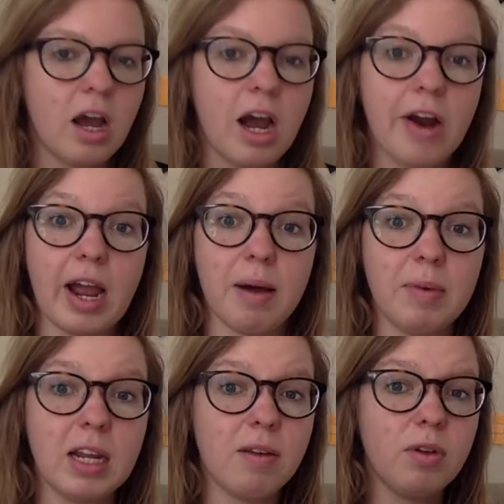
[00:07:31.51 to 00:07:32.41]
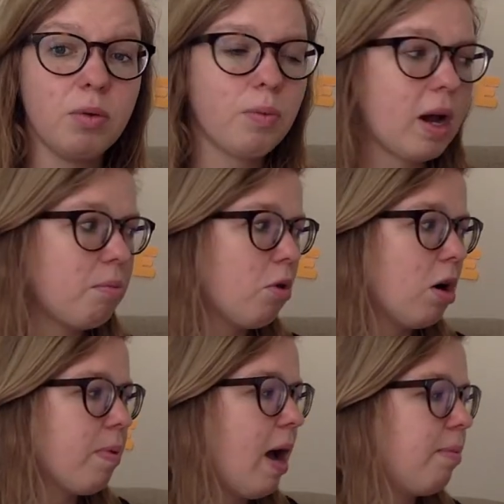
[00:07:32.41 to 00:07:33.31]
All right, I'm going to give you one more
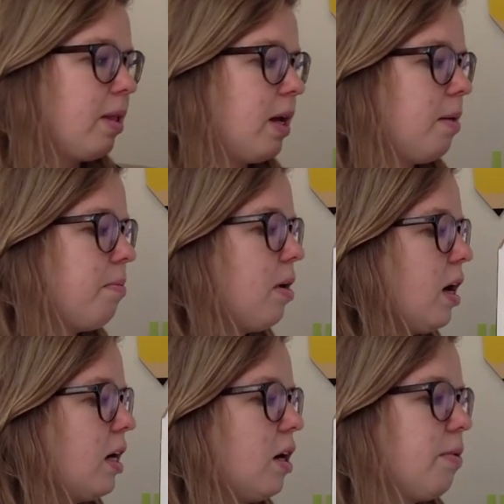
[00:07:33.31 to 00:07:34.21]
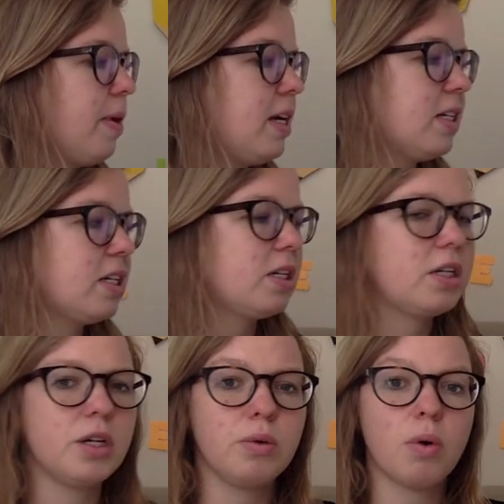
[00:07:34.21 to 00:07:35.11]
problem, an equation to
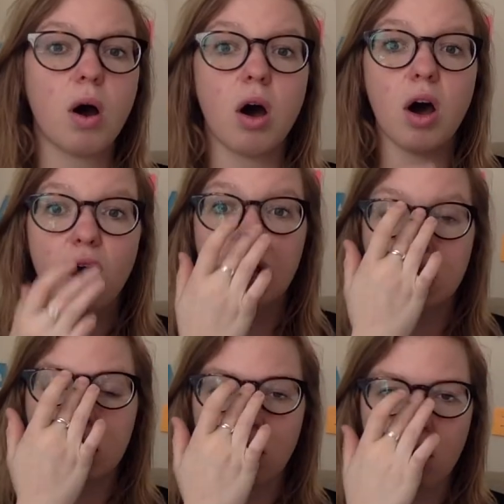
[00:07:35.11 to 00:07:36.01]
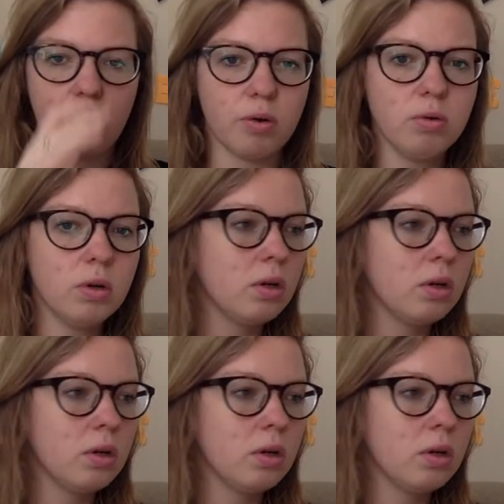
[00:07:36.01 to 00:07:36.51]
do on your own,